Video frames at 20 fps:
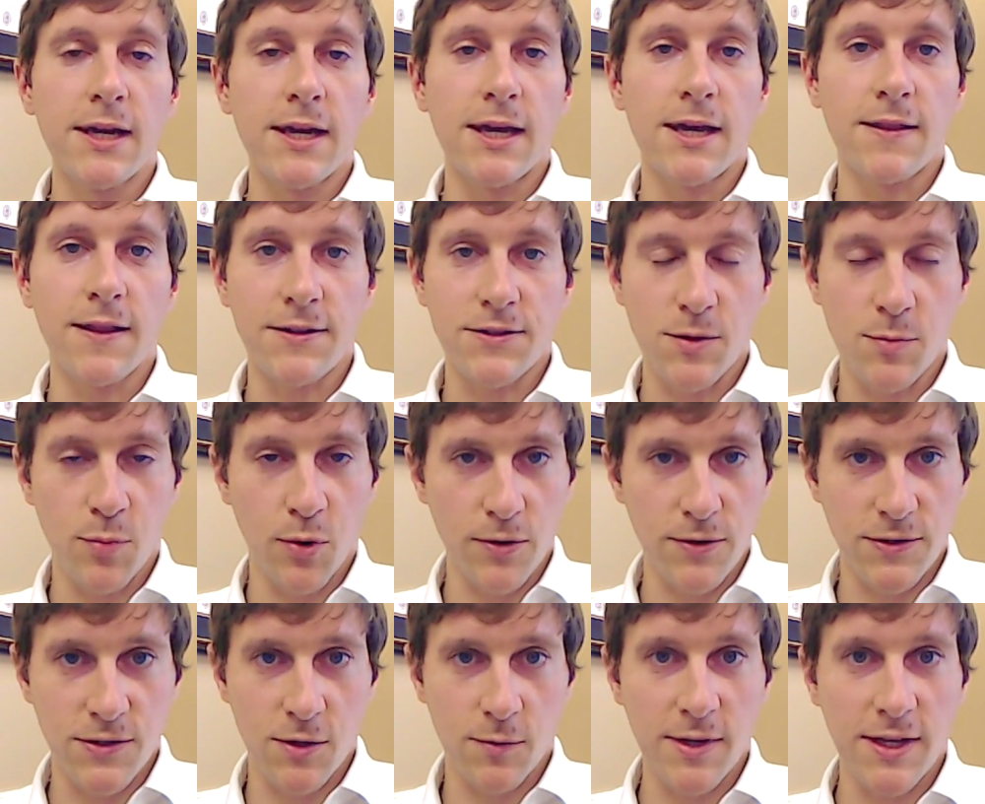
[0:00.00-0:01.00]
And that's
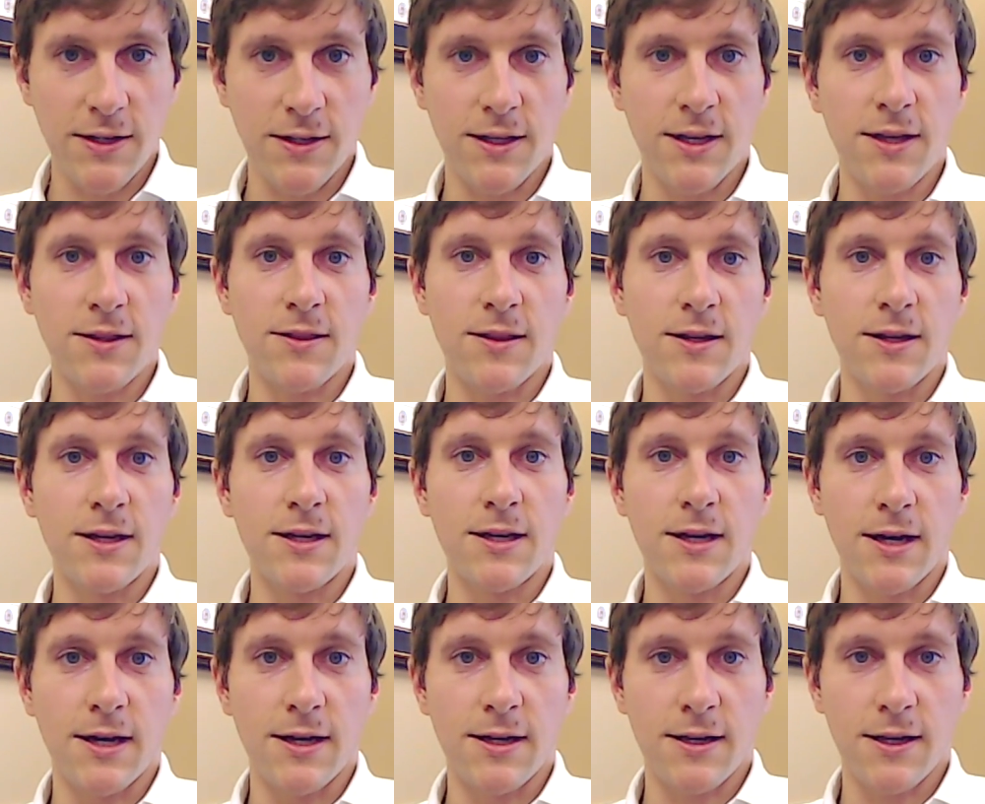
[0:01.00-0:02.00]
important so we can get
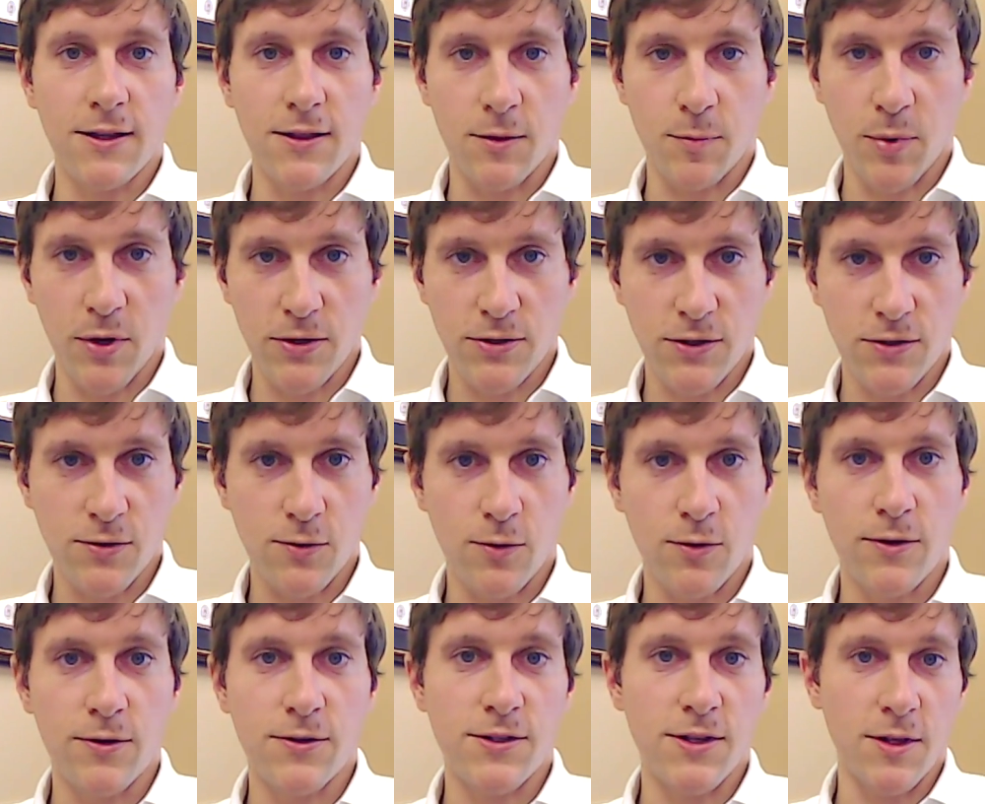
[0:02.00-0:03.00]
the purchase
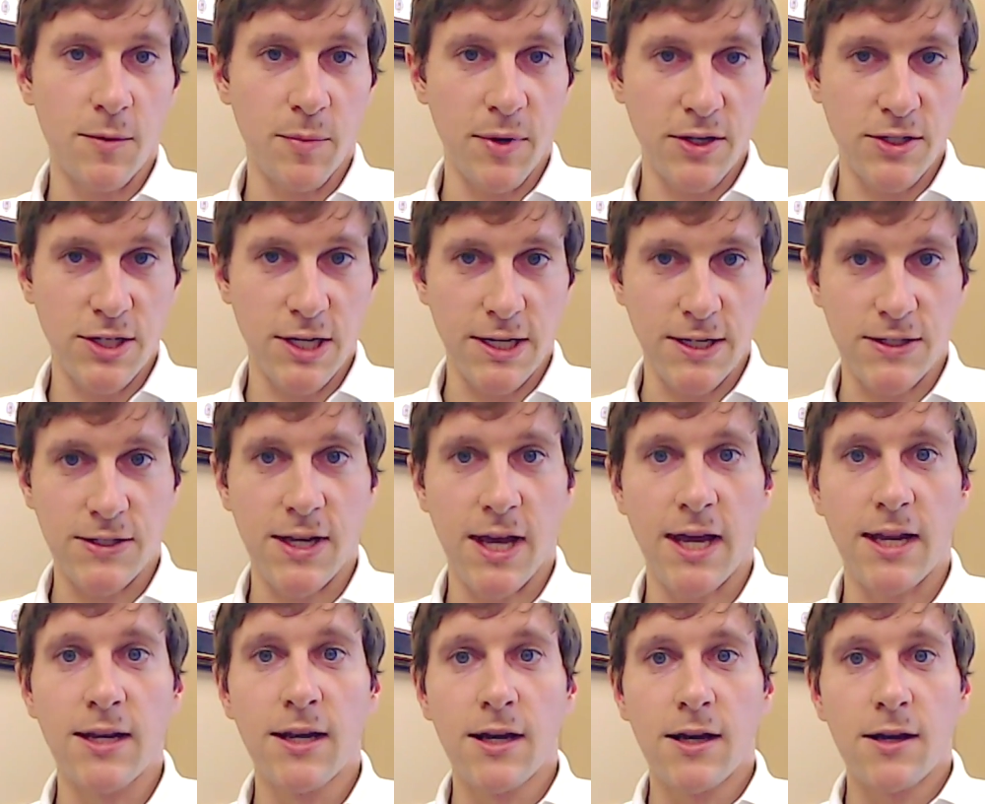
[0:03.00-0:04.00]
orders and the budgeting set.